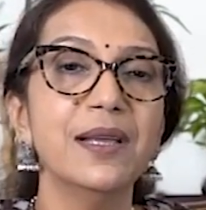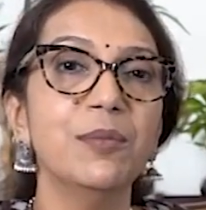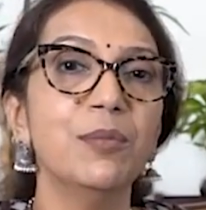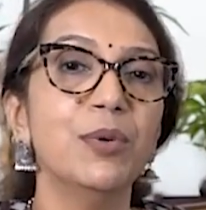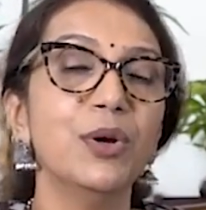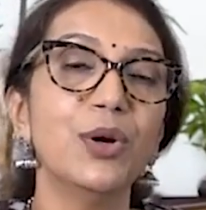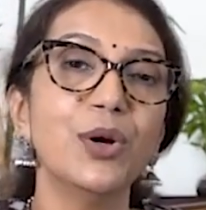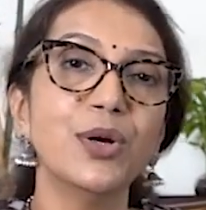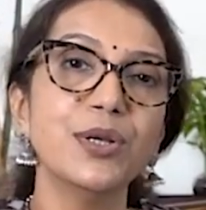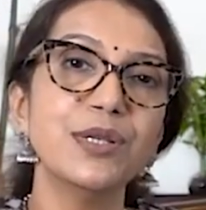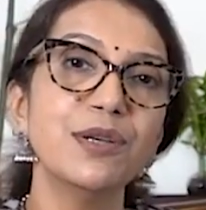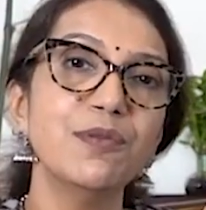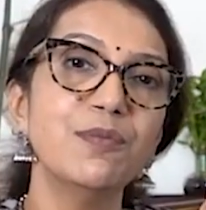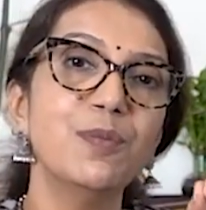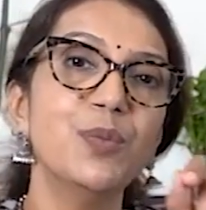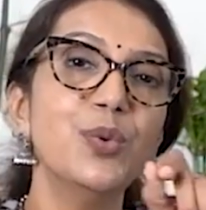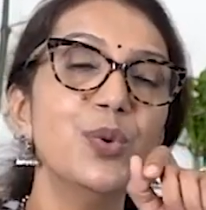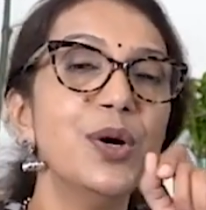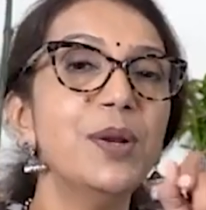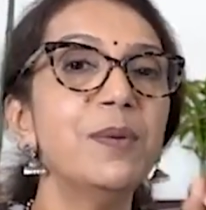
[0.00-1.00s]
because
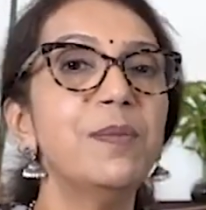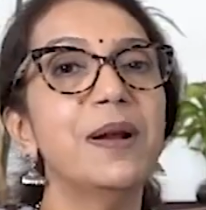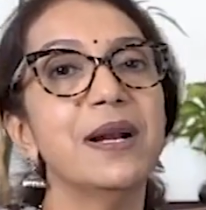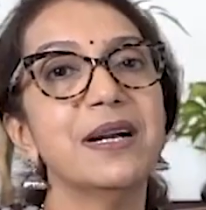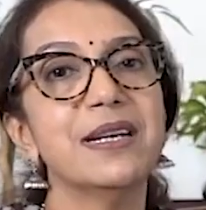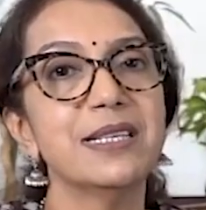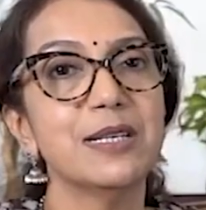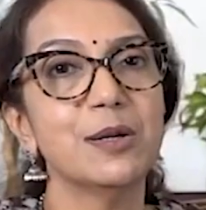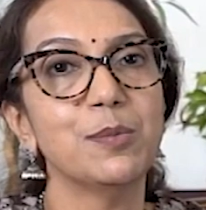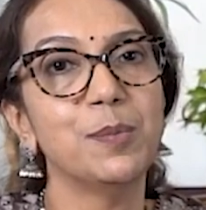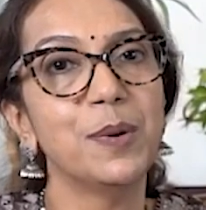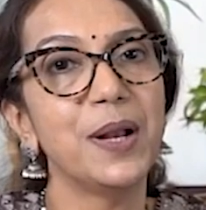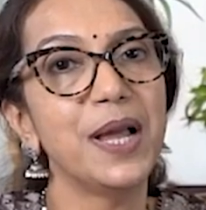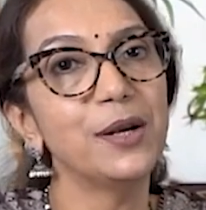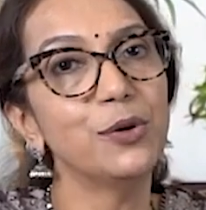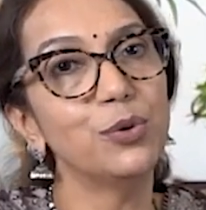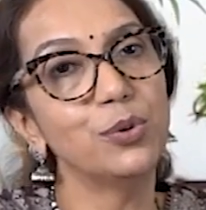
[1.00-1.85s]
of poor blood supply